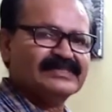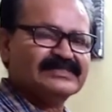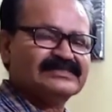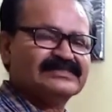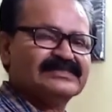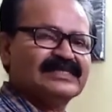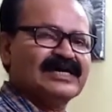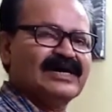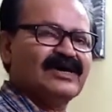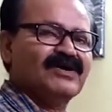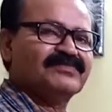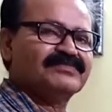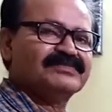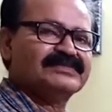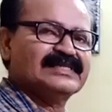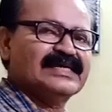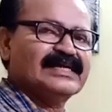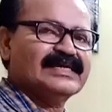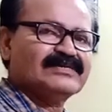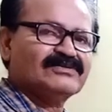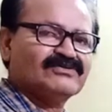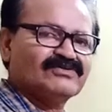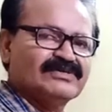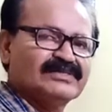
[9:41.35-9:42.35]
the
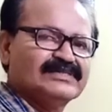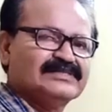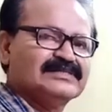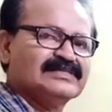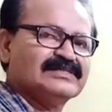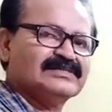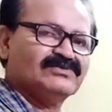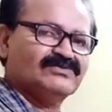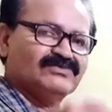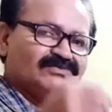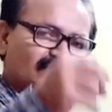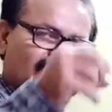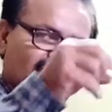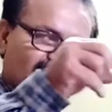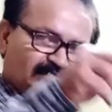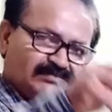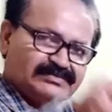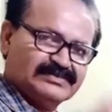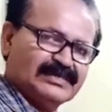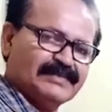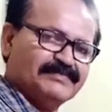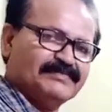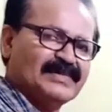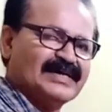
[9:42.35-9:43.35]
object which
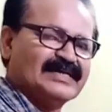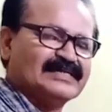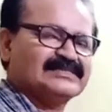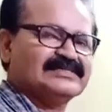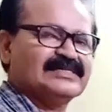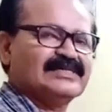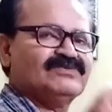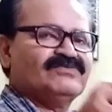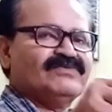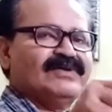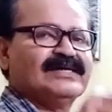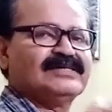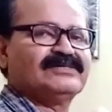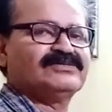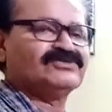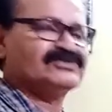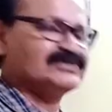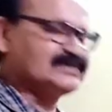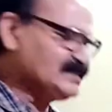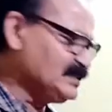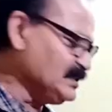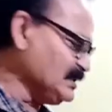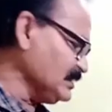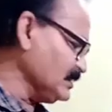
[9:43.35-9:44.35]
the person want to
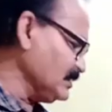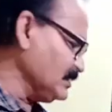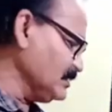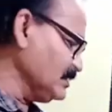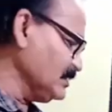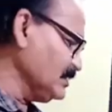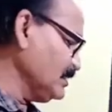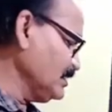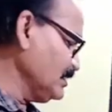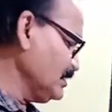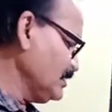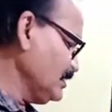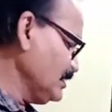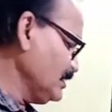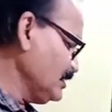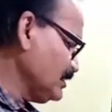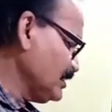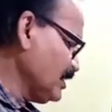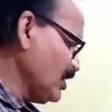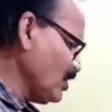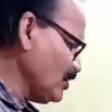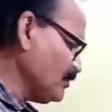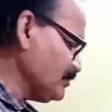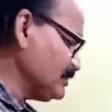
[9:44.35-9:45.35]
see.
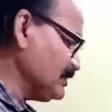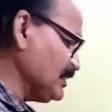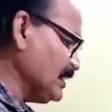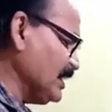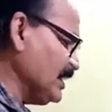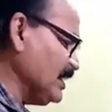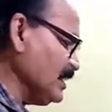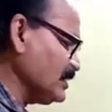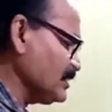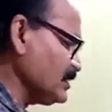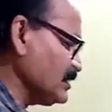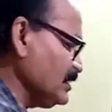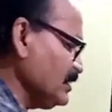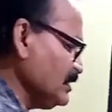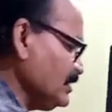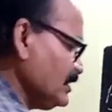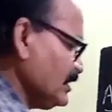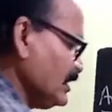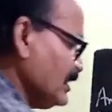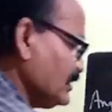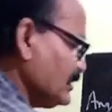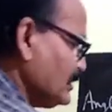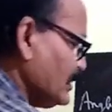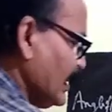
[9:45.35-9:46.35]
The object
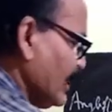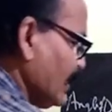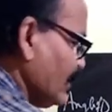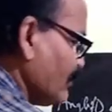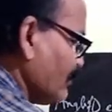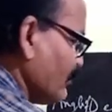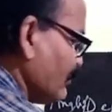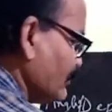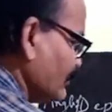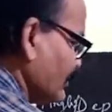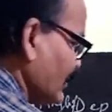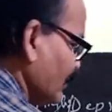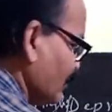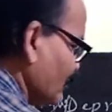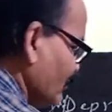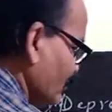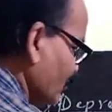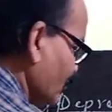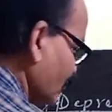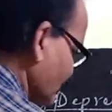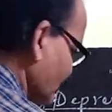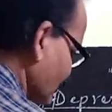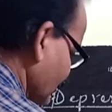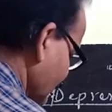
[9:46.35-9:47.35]
is lying on the
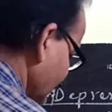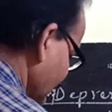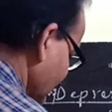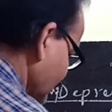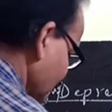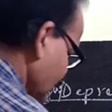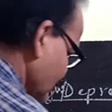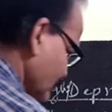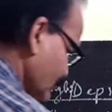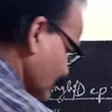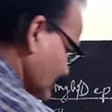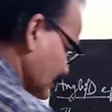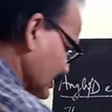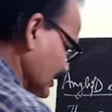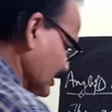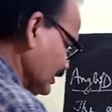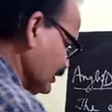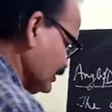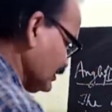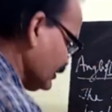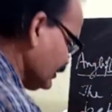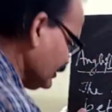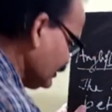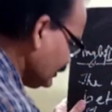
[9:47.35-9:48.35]
road.
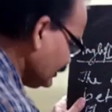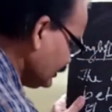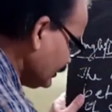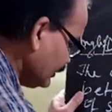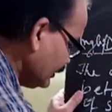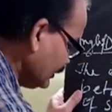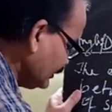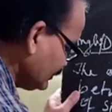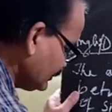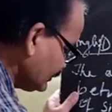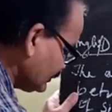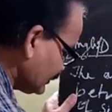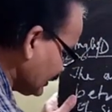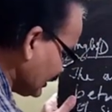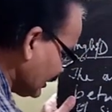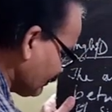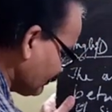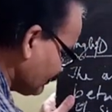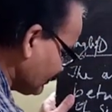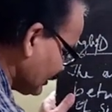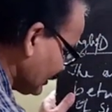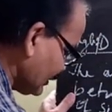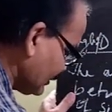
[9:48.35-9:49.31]
Okay, is termed